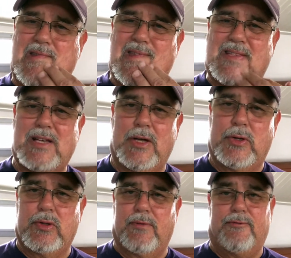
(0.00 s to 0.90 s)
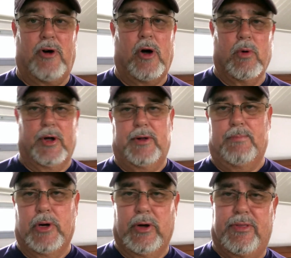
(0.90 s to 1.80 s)
It's under the forward
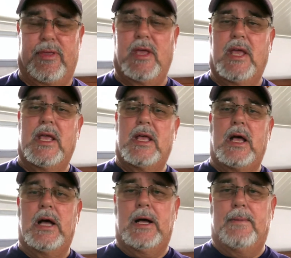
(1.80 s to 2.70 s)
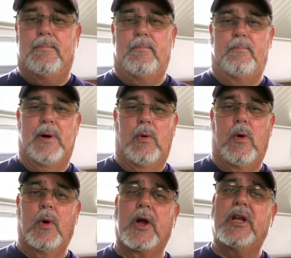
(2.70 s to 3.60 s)
berth. But
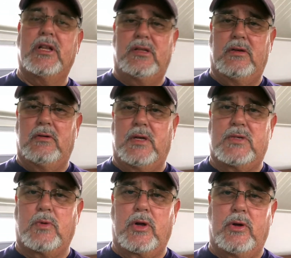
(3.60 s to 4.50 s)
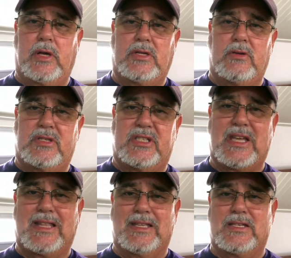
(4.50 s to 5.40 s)
what we're going to do is we're going to
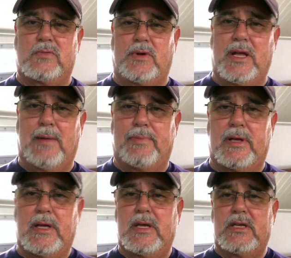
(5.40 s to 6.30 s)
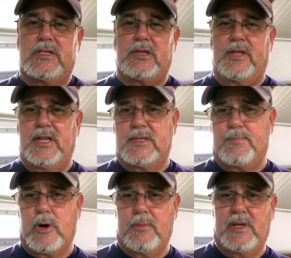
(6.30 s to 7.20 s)
set this one up so that it's
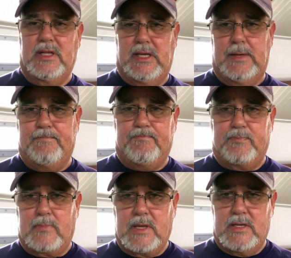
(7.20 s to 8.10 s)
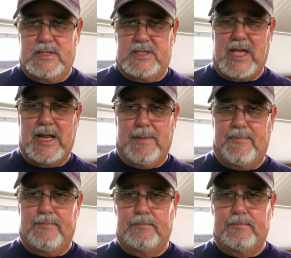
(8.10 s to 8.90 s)
permanently set up.